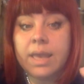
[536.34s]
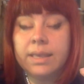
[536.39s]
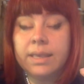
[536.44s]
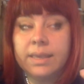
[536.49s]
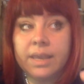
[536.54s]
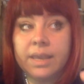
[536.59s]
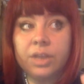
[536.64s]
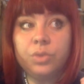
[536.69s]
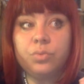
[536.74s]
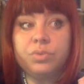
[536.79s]

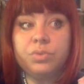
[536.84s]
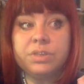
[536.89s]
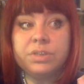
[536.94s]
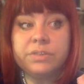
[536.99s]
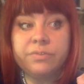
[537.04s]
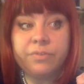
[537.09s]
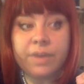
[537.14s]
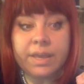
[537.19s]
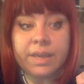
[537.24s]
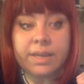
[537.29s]
Ketu is
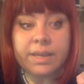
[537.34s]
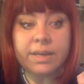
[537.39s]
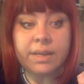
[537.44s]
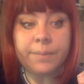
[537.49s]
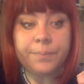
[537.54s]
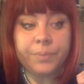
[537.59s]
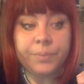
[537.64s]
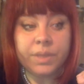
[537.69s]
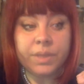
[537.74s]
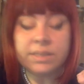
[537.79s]

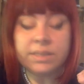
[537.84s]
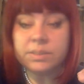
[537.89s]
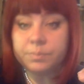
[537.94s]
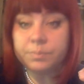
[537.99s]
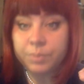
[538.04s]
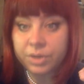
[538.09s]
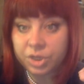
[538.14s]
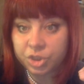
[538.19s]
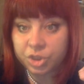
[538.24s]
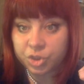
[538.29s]
very is
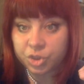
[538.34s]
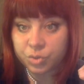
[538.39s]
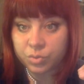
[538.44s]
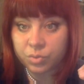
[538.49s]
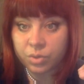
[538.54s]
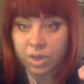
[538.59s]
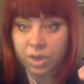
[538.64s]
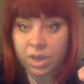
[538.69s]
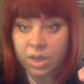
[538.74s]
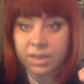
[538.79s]

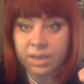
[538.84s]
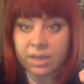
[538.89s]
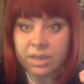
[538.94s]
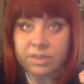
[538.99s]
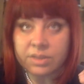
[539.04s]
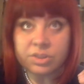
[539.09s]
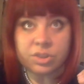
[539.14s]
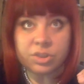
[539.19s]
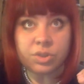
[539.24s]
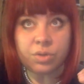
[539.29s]
spiritual. He
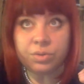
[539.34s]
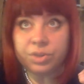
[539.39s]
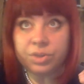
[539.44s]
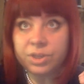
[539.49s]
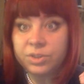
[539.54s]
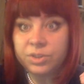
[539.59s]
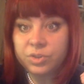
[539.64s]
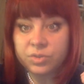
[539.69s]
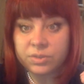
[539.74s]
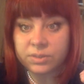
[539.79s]
is not
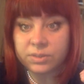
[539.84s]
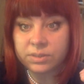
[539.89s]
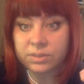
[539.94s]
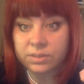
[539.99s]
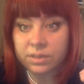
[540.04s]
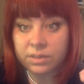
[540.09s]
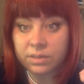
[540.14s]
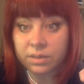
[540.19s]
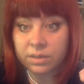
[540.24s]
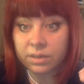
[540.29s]
interested
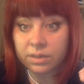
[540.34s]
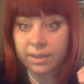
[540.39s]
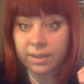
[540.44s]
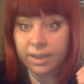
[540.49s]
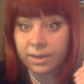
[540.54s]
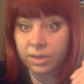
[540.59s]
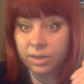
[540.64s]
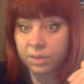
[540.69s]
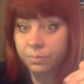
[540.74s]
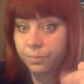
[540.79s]
in
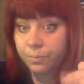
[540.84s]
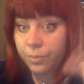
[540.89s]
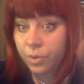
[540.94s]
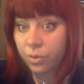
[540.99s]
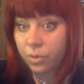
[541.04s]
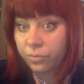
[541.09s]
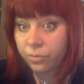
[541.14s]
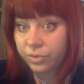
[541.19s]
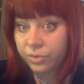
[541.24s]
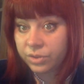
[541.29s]
gaining
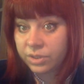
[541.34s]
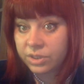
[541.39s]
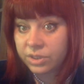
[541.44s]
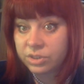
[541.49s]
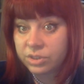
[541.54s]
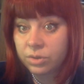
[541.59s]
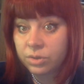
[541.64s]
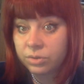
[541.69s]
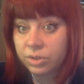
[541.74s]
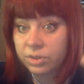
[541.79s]
profit.
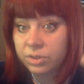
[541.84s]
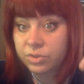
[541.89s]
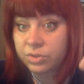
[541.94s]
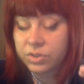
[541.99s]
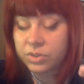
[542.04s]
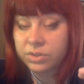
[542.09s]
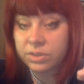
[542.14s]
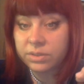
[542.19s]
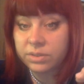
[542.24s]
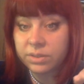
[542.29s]
He's not
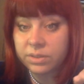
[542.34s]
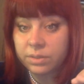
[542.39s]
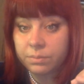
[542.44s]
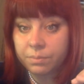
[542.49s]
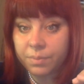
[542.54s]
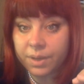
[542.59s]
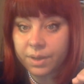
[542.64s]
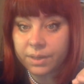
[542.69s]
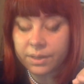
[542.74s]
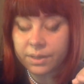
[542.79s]
interested in
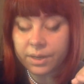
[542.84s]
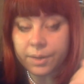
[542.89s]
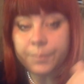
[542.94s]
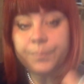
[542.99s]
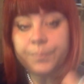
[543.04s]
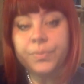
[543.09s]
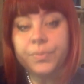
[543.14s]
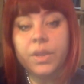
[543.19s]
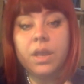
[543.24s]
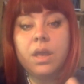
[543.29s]
money,
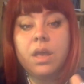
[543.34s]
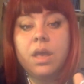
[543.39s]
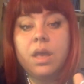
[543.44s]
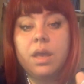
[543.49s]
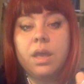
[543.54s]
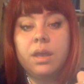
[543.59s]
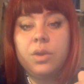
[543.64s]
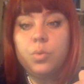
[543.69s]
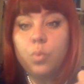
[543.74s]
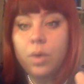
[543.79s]

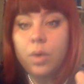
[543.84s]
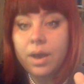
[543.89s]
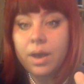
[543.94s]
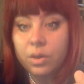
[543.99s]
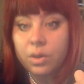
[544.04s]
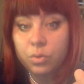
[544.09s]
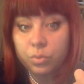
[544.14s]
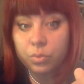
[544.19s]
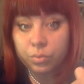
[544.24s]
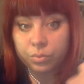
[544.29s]
and
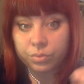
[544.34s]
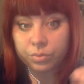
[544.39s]
while